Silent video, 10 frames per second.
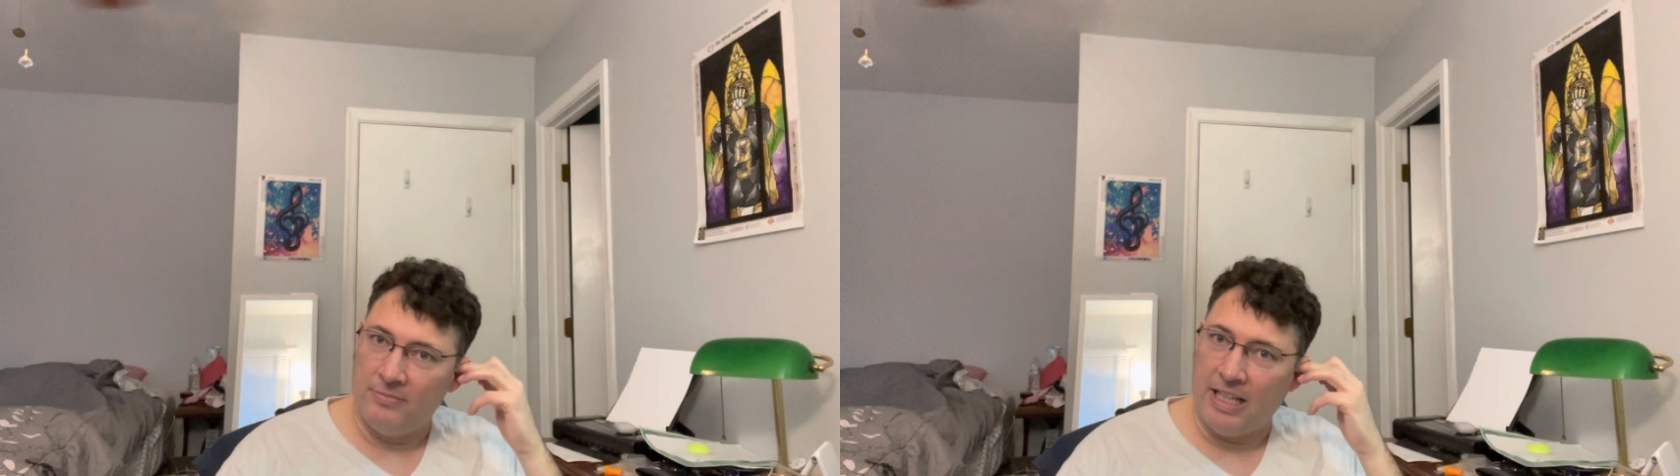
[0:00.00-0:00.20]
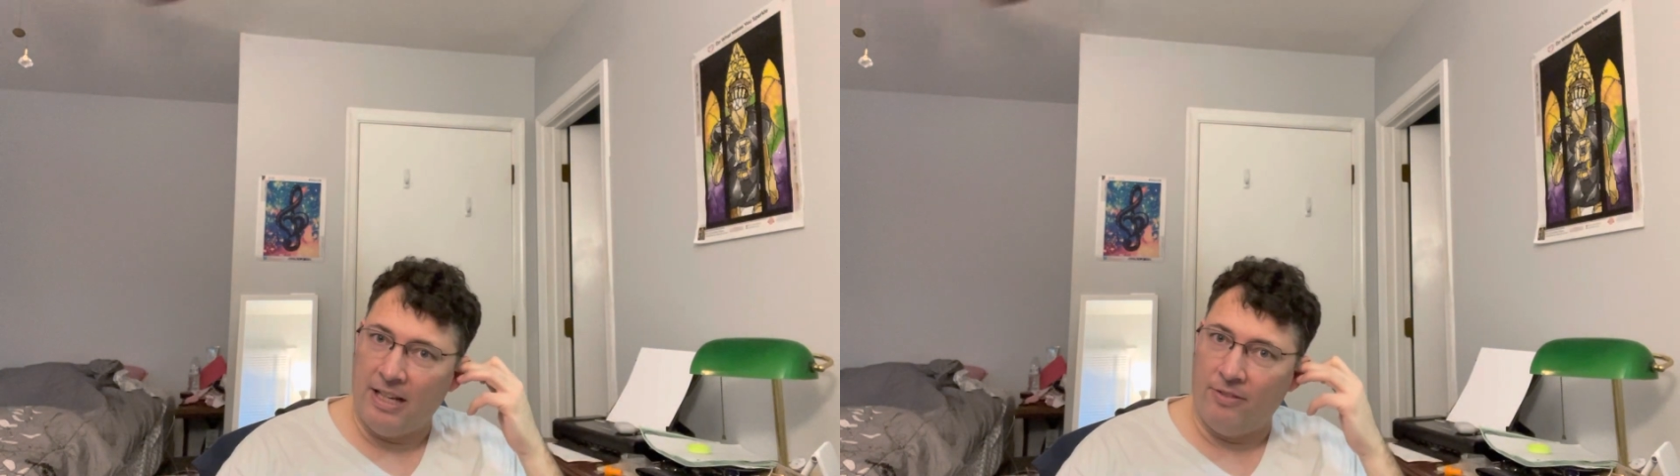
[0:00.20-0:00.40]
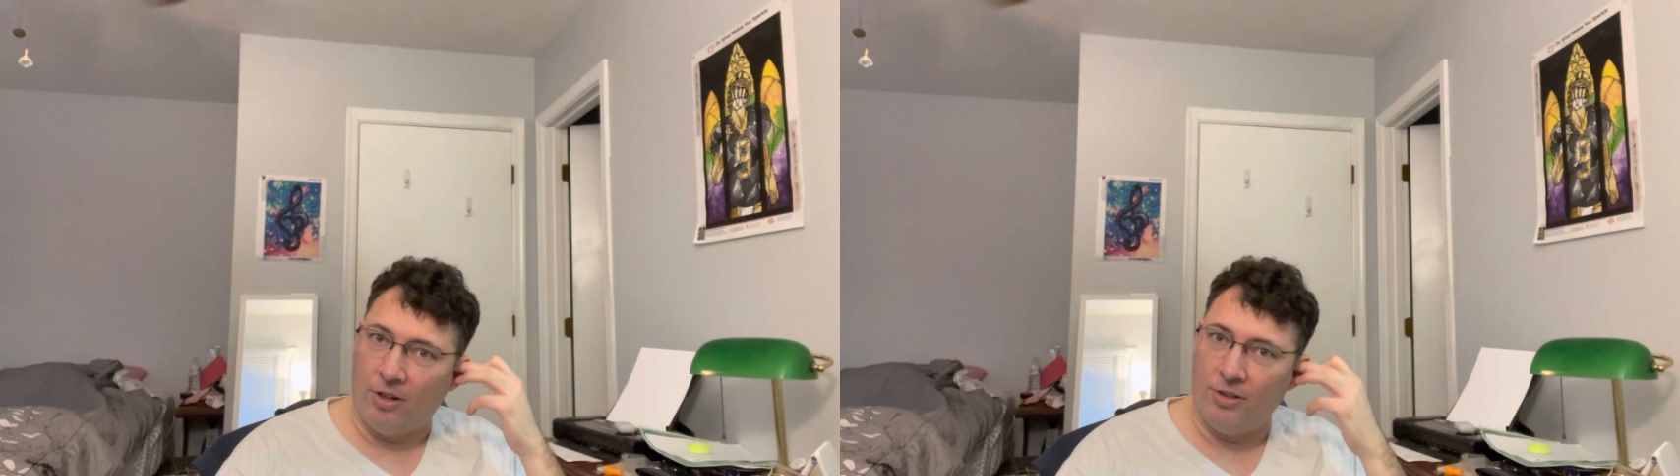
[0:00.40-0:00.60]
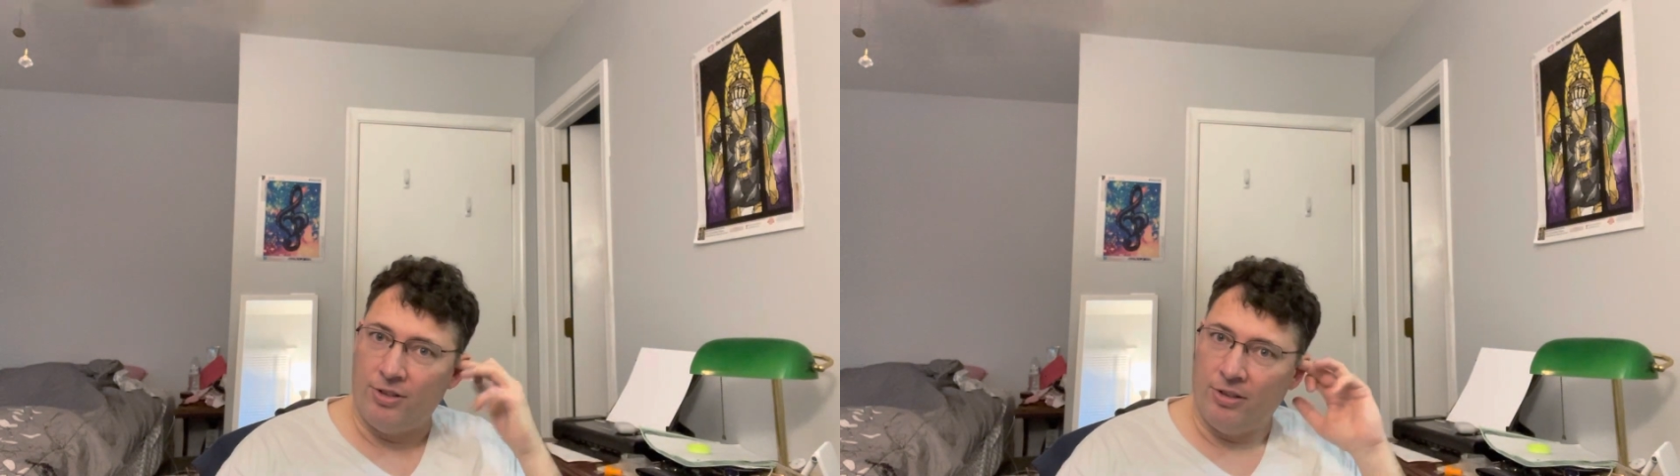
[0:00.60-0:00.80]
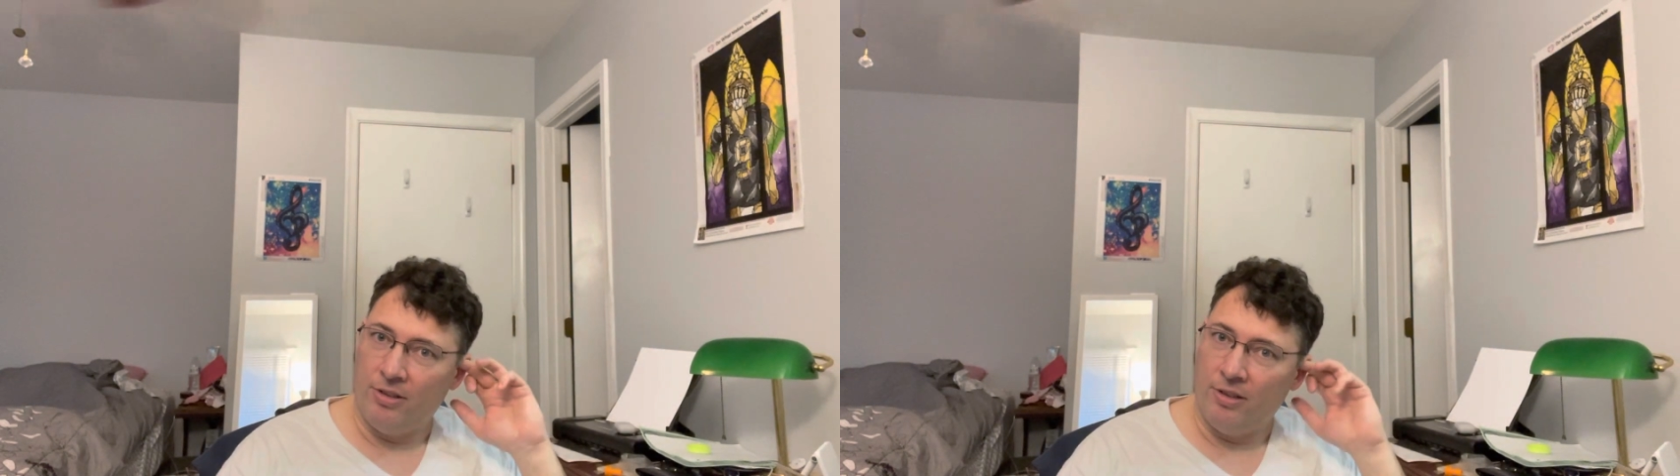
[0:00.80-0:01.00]
Dave
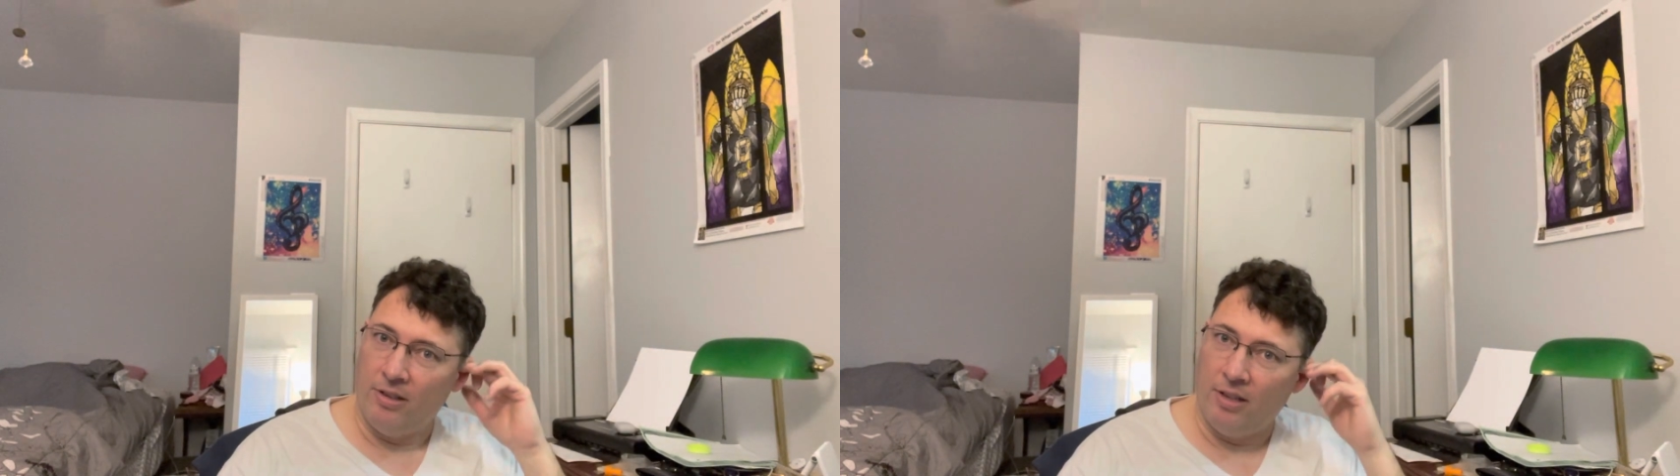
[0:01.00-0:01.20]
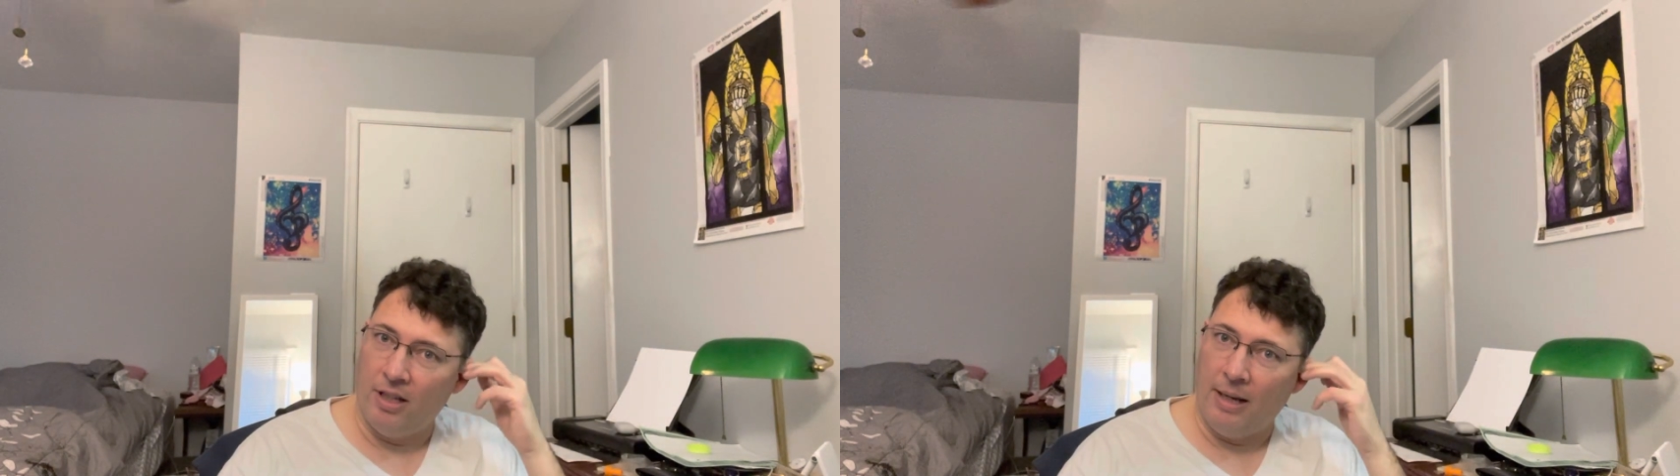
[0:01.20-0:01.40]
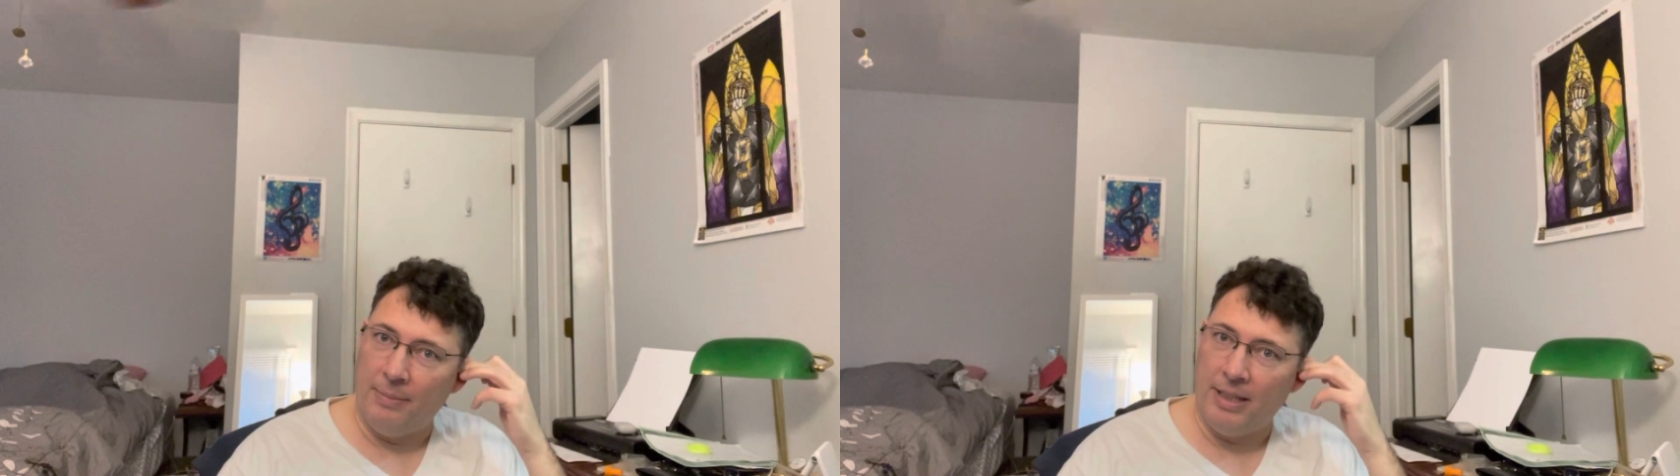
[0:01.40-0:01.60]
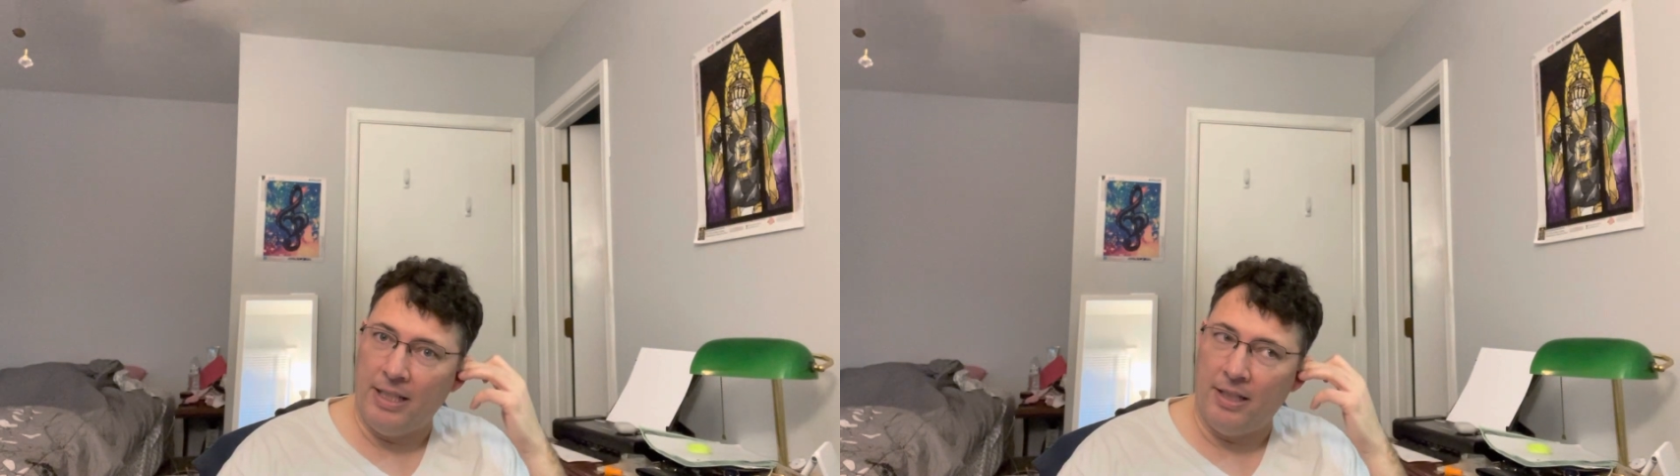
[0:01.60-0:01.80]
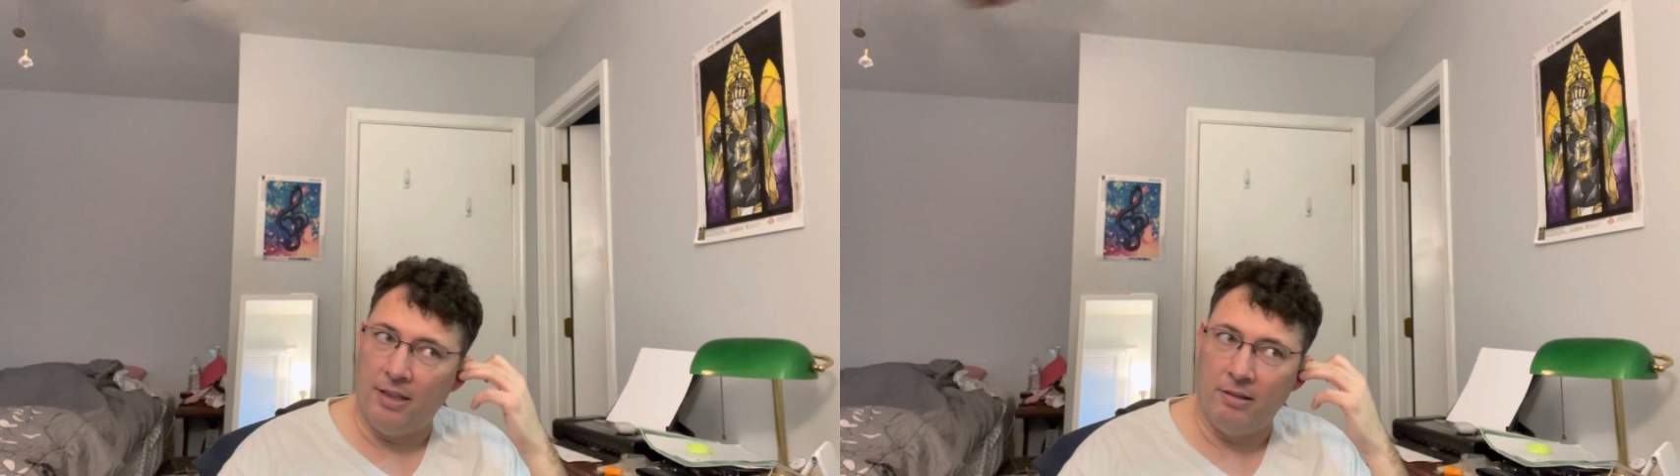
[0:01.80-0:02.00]
Archer. I
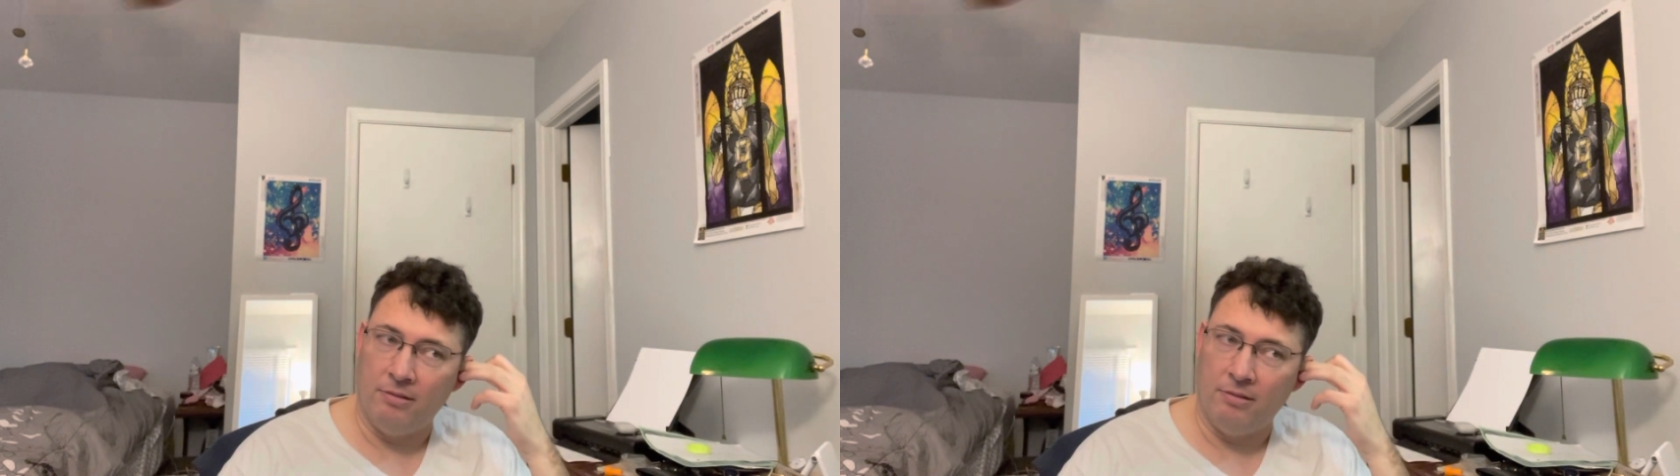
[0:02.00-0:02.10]
mean,